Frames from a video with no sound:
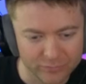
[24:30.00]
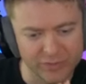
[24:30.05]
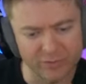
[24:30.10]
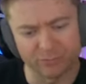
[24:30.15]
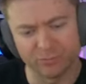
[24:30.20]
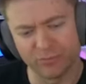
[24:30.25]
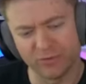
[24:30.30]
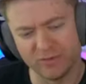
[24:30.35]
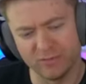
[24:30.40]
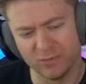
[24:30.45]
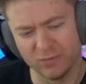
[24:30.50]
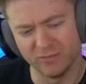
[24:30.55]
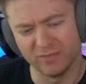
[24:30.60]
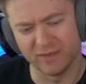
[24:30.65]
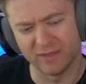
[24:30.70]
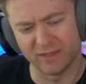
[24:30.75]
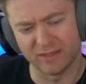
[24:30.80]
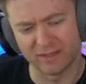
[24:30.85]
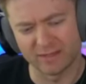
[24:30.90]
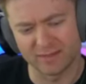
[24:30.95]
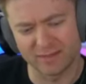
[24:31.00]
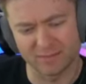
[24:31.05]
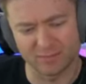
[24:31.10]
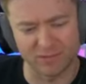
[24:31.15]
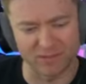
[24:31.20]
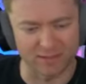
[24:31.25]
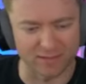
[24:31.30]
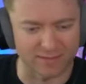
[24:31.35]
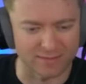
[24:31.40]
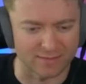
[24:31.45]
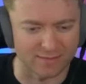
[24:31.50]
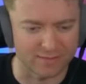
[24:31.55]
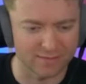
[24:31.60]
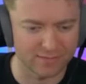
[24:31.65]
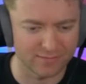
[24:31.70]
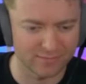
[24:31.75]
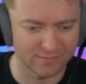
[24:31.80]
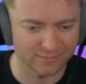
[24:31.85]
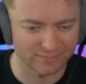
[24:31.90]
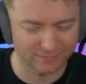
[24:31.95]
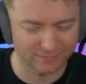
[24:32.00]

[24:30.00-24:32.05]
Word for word: We can pre-move this because